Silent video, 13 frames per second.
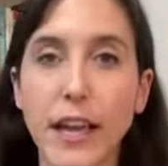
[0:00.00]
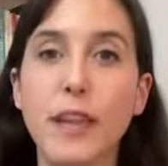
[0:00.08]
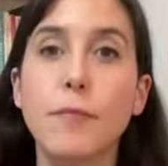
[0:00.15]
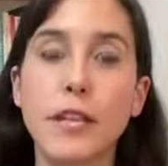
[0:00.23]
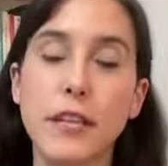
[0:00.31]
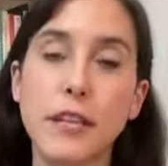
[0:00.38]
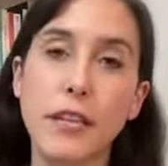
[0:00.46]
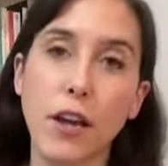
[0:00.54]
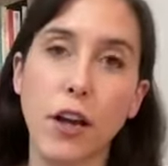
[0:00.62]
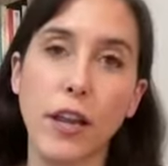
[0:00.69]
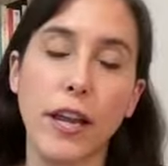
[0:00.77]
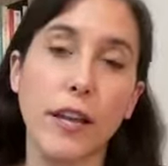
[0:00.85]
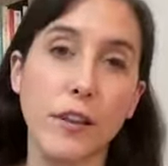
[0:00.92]
admittedly
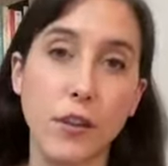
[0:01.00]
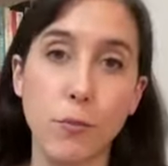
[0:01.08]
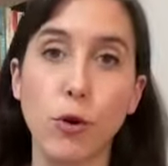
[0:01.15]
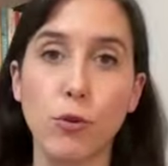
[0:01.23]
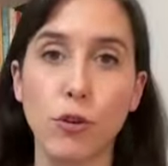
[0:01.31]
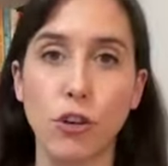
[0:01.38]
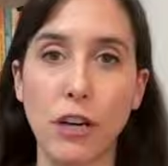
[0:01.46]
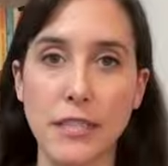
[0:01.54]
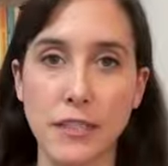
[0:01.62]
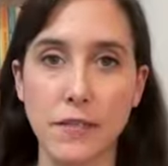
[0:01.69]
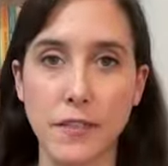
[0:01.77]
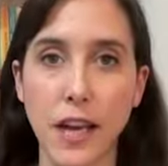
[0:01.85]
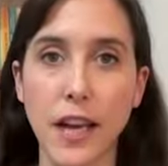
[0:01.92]
on the more
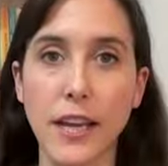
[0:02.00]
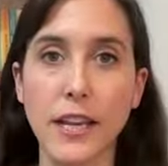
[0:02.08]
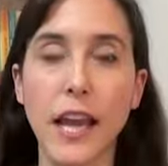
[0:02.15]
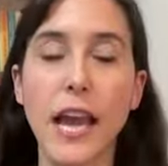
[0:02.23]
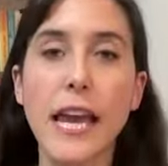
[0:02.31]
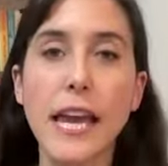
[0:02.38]
progressive side,